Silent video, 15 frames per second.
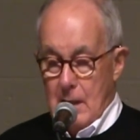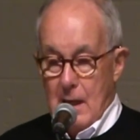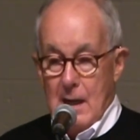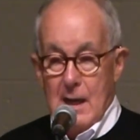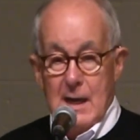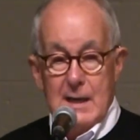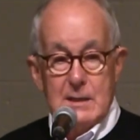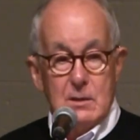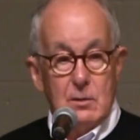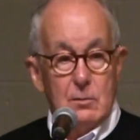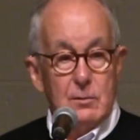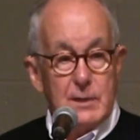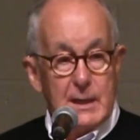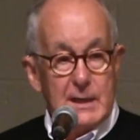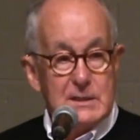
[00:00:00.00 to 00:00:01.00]
I
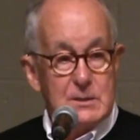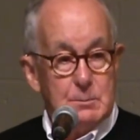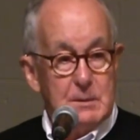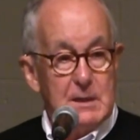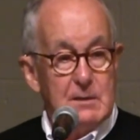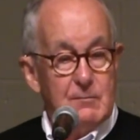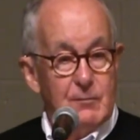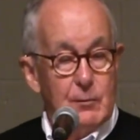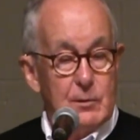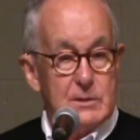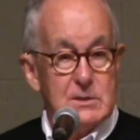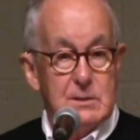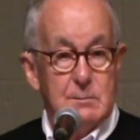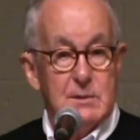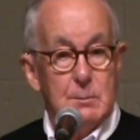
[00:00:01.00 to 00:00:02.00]
know that I speak for
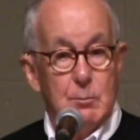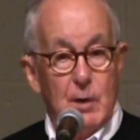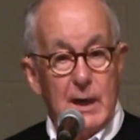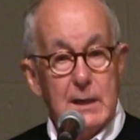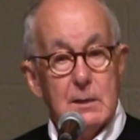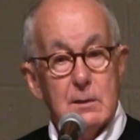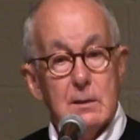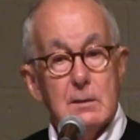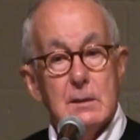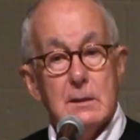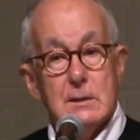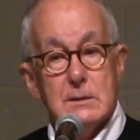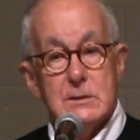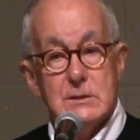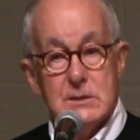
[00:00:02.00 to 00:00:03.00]
Jim DeBreicher,
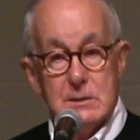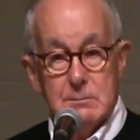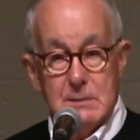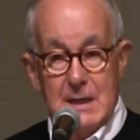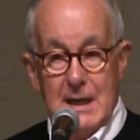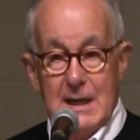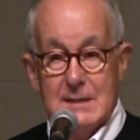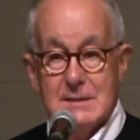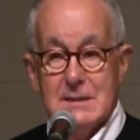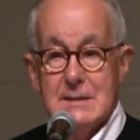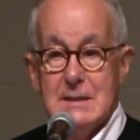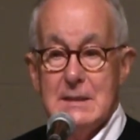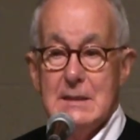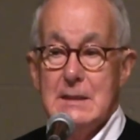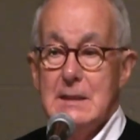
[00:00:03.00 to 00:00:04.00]
Jim
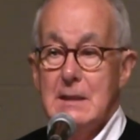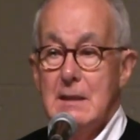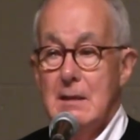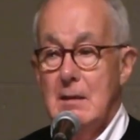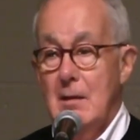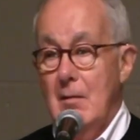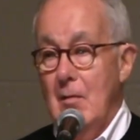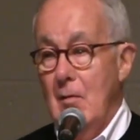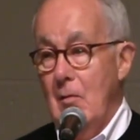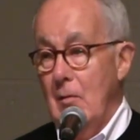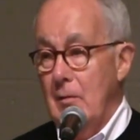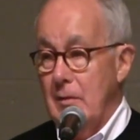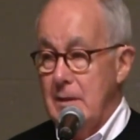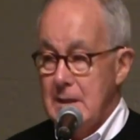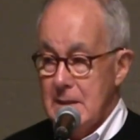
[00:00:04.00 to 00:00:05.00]
Cassidy,
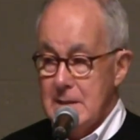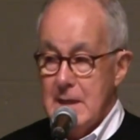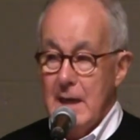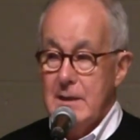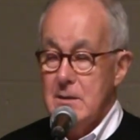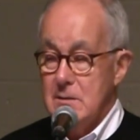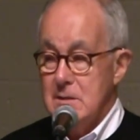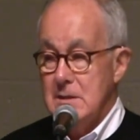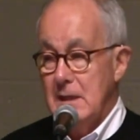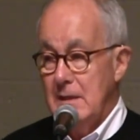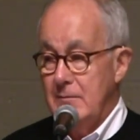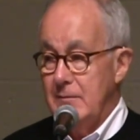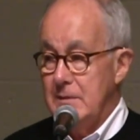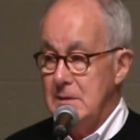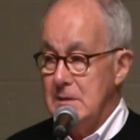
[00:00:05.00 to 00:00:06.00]
the entire
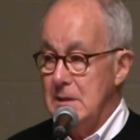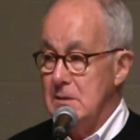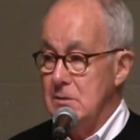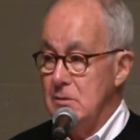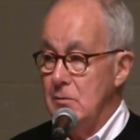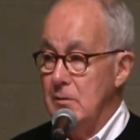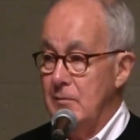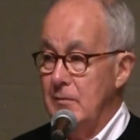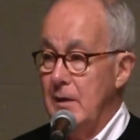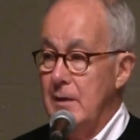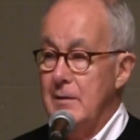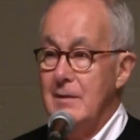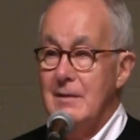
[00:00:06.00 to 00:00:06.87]
staff at St. Joan of Arc.